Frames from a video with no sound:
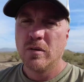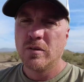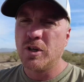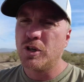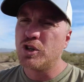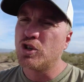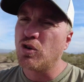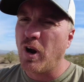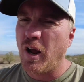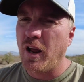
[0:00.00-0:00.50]

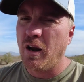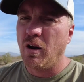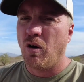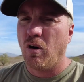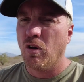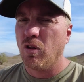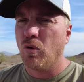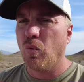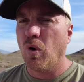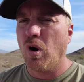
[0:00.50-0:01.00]
to drain
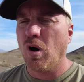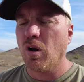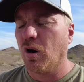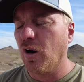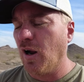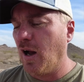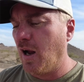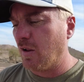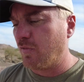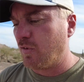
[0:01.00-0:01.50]
all the
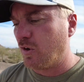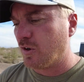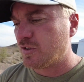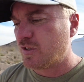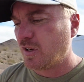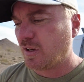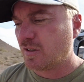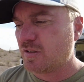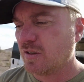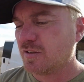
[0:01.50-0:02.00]
water out of your
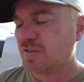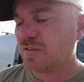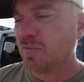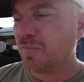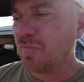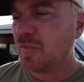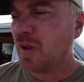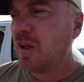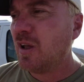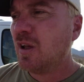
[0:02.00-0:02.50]
sink
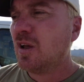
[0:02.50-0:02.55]
system.